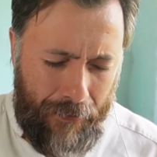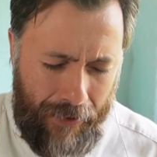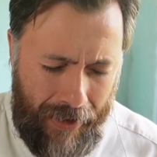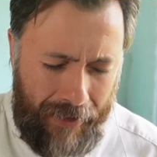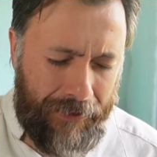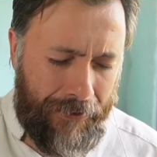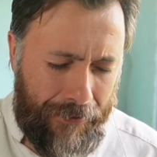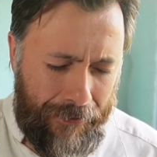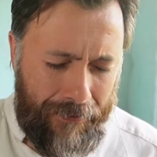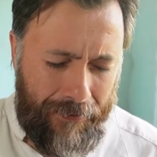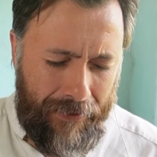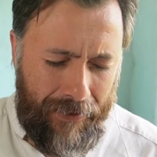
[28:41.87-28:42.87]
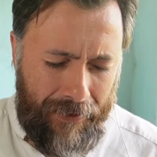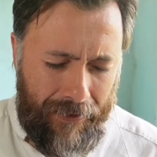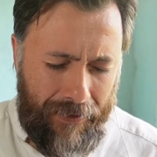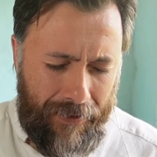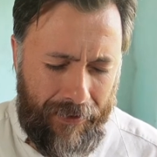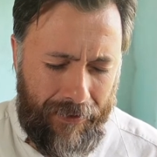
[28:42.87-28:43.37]
We ask you
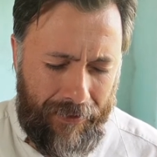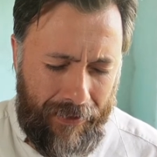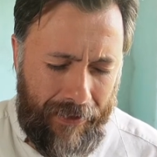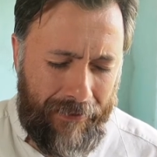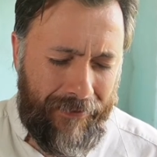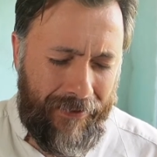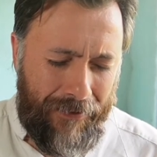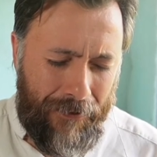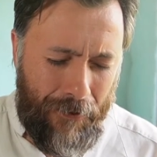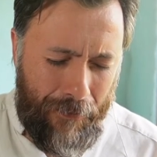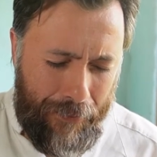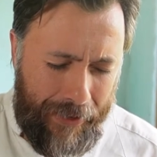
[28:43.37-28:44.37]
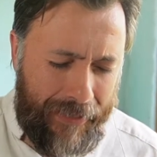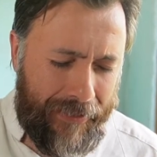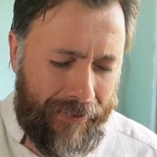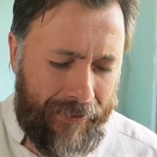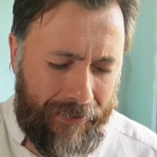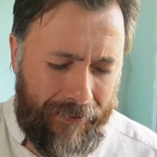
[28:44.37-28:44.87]
that your
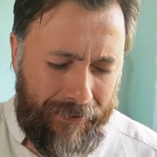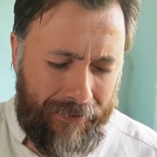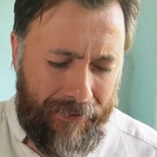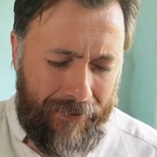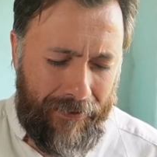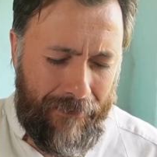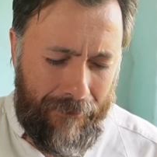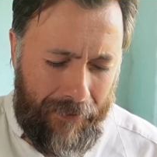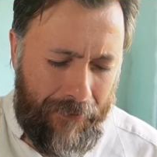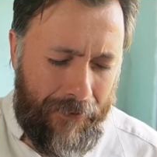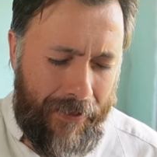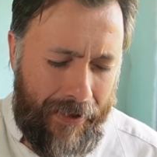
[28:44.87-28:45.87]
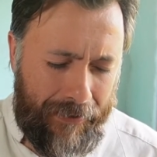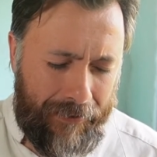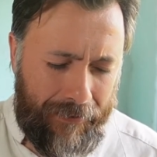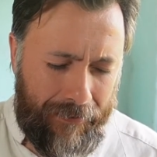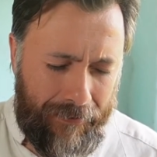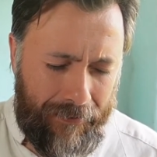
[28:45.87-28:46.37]
presence be with
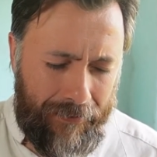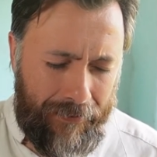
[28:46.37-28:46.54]
us,